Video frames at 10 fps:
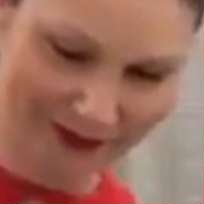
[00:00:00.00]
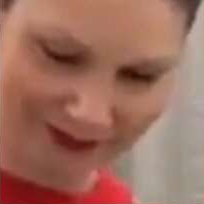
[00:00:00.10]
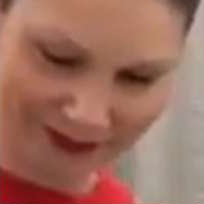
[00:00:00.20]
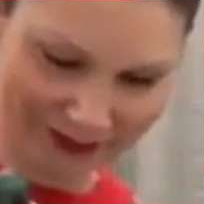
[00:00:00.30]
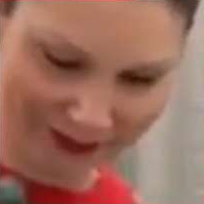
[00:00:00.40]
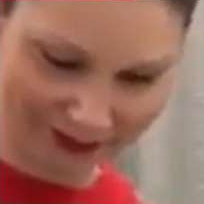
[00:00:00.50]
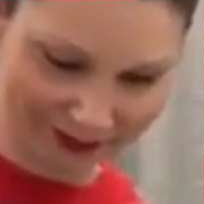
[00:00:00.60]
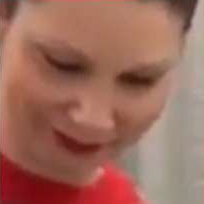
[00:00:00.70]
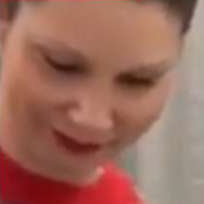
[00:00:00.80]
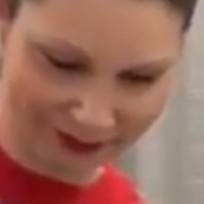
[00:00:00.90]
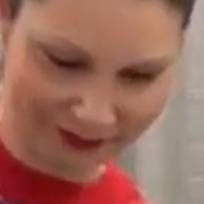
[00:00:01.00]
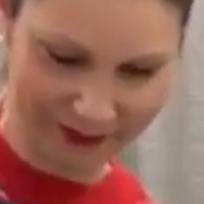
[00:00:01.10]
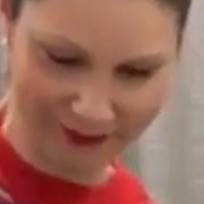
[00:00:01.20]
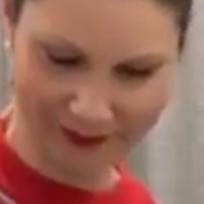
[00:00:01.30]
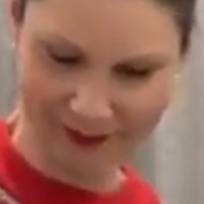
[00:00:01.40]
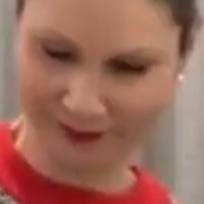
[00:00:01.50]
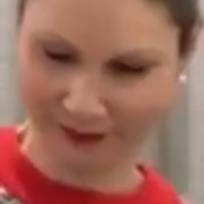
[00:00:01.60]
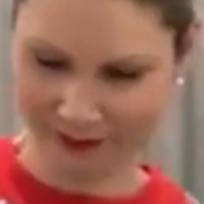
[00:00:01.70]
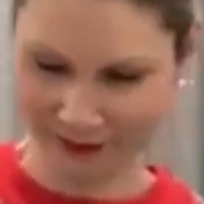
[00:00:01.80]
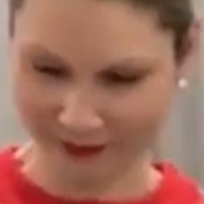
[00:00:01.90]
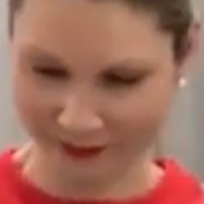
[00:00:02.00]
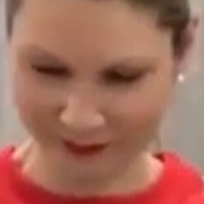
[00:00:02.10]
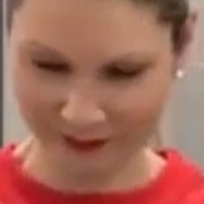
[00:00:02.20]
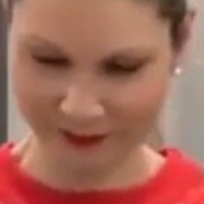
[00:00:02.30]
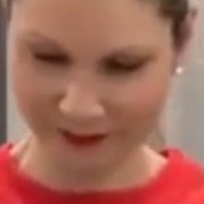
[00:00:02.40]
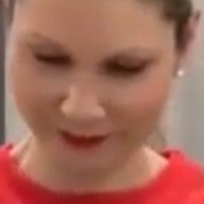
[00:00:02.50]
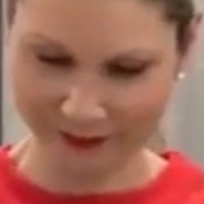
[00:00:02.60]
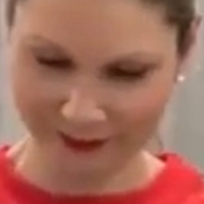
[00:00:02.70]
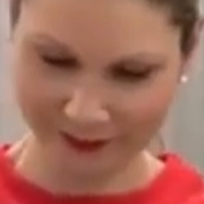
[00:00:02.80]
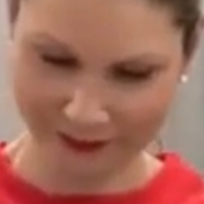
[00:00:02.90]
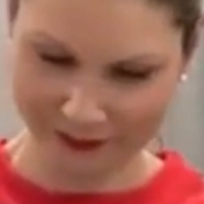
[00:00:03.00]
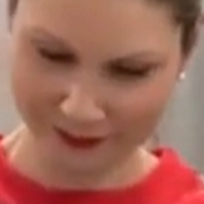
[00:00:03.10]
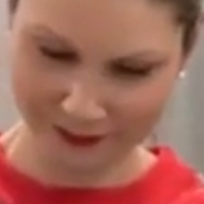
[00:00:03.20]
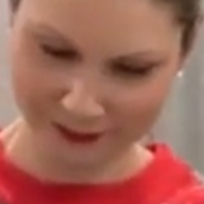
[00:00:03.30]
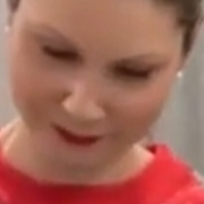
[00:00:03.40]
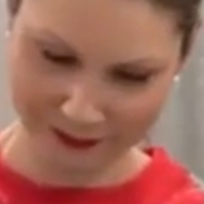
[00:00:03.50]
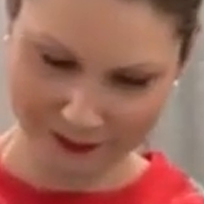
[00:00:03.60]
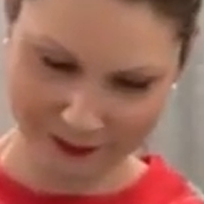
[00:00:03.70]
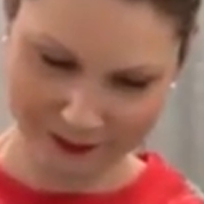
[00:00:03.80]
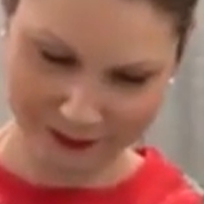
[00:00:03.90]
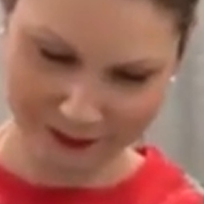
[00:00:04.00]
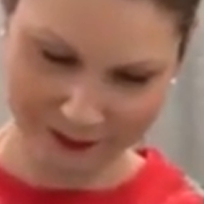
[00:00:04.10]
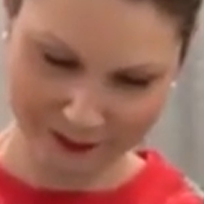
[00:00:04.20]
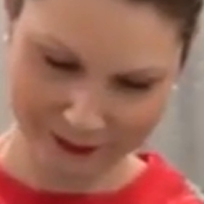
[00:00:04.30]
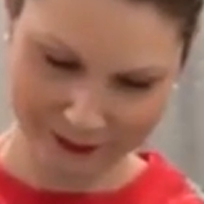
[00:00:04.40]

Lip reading: Where is she? There she is. No, that's the wrong